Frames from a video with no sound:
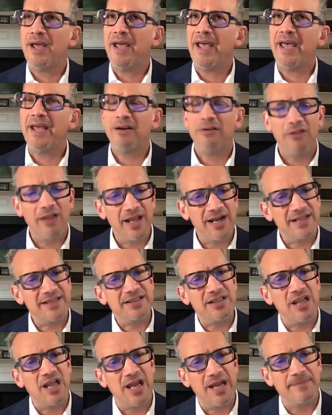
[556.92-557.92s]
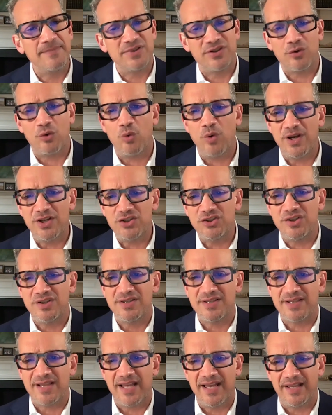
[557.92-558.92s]
And a lot of times,
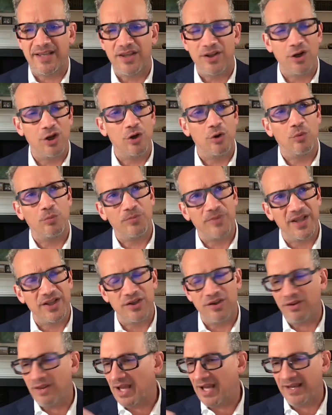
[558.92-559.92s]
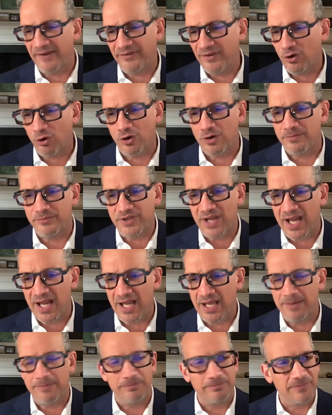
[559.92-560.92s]
questions like, you know, that I've heard
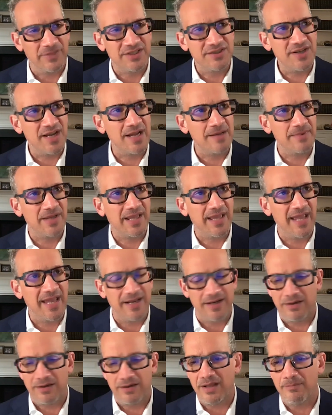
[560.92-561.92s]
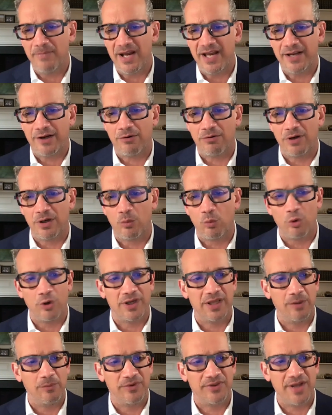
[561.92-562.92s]
time and time again in my career
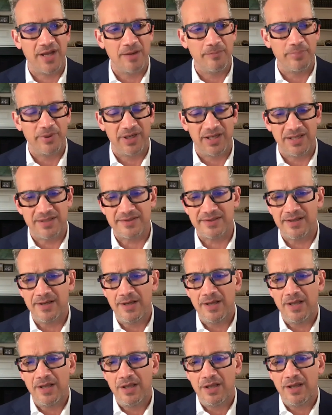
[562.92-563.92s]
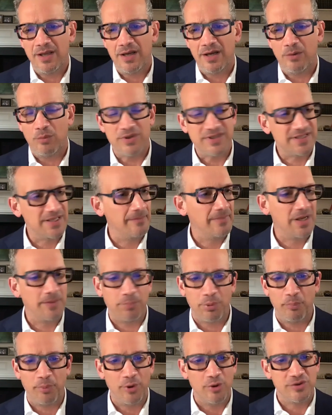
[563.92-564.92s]
working with companies, when somebody
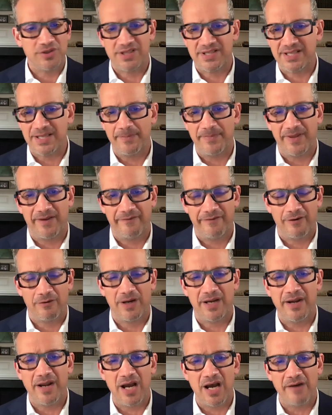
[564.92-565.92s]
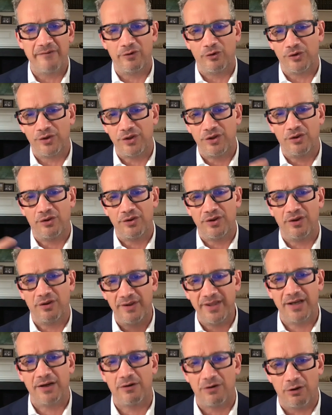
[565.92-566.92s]
proposes something very novel, you'll
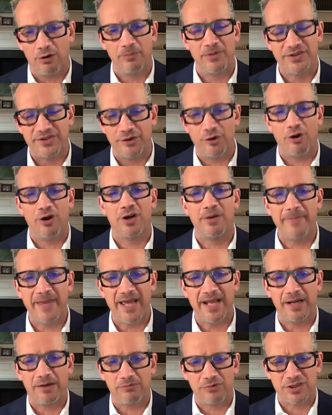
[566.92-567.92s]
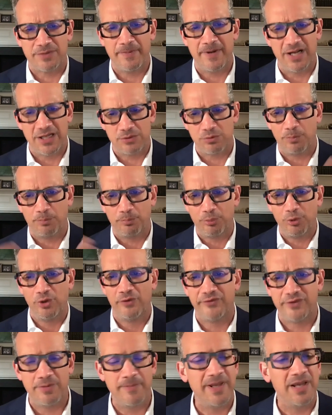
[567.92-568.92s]
hear almost an automatic response, well,
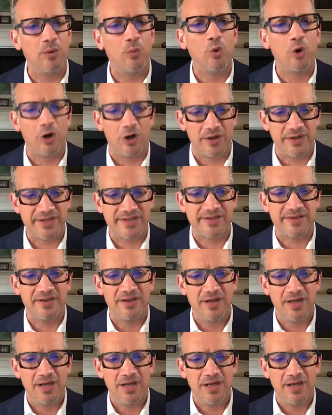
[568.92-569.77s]
prove to me it works